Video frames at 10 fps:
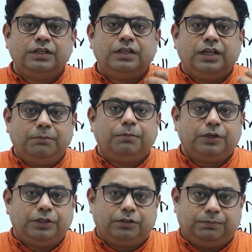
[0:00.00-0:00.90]

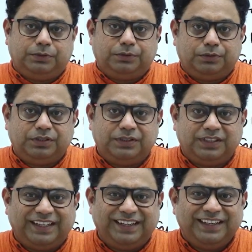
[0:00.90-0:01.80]
important topic course,
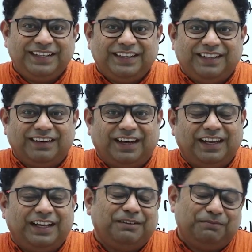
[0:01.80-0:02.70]
right? I
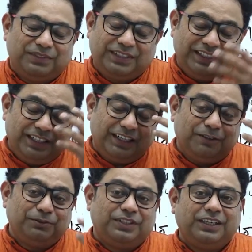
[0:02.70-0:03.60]
am still
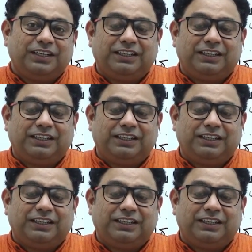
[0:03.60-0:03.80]
announcing it.